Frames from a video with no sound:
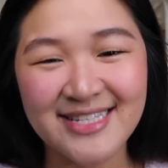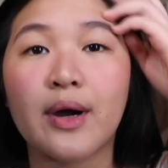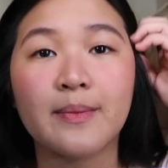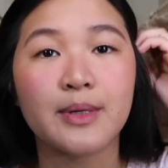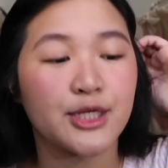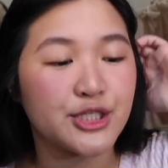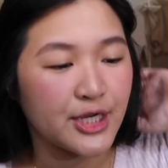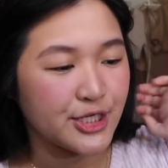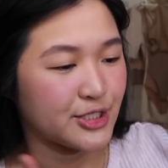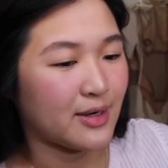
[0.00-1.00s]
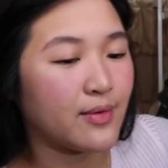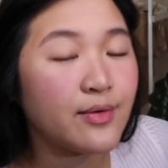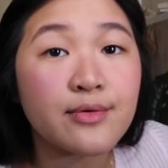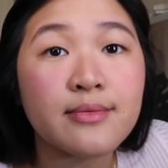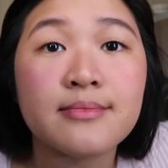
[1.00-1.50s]
So I'm gonna change now.
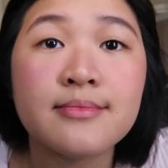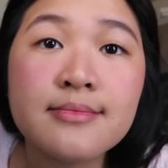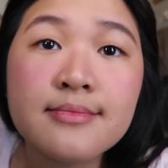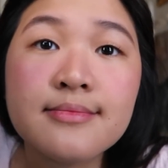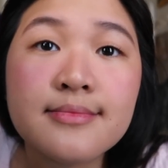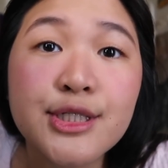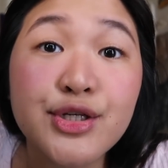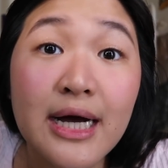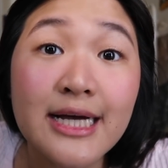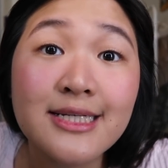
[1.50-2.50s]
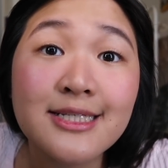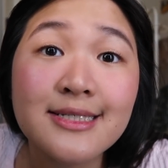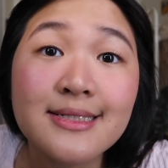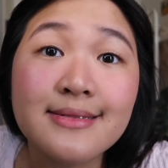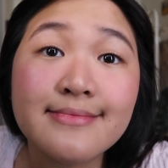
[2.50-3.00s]
See you guys
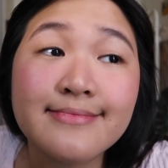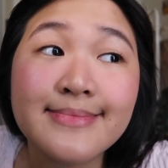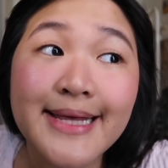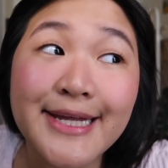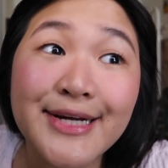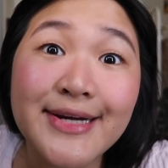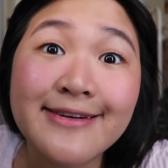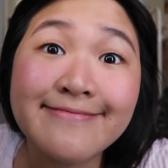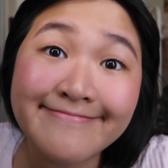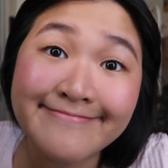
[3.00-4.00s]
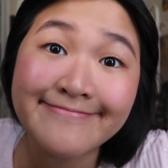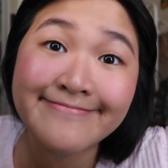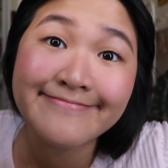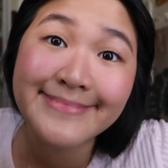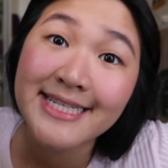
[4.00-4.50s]
later.
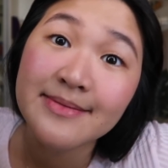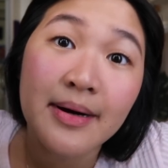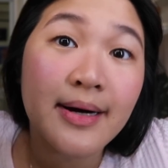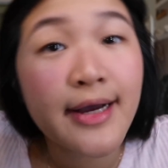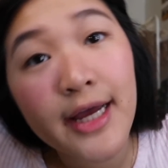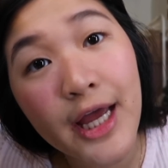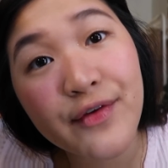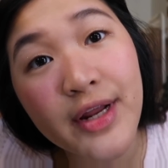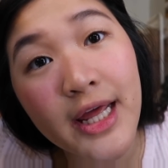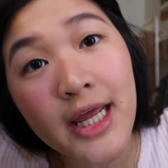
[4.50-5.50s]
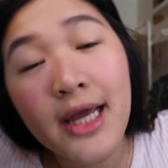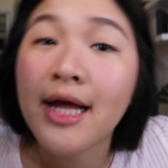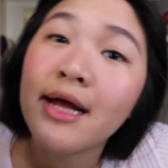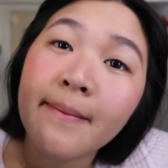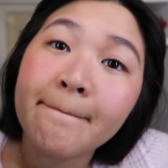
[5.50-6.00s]
This is my everyday
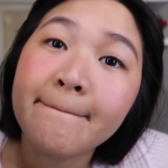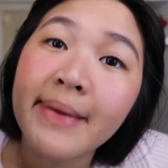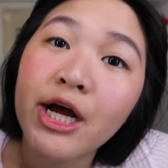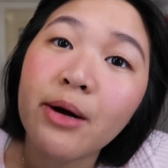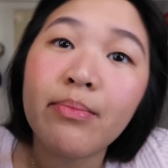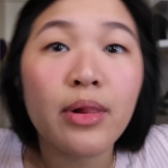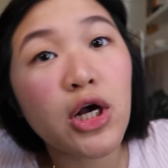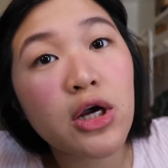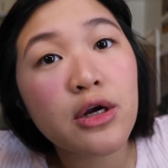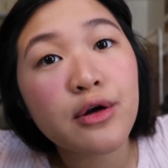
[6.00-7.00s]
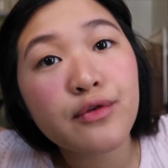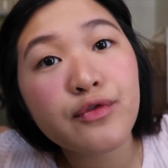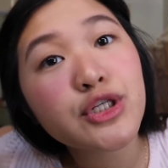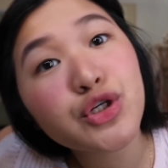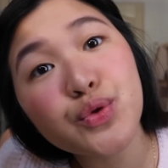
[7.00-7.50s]
makeup look
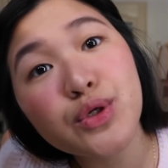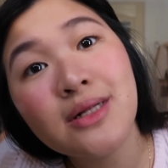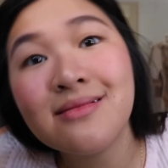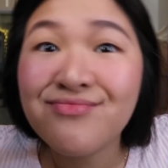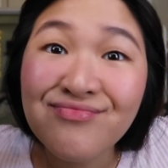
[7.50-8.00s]
for school.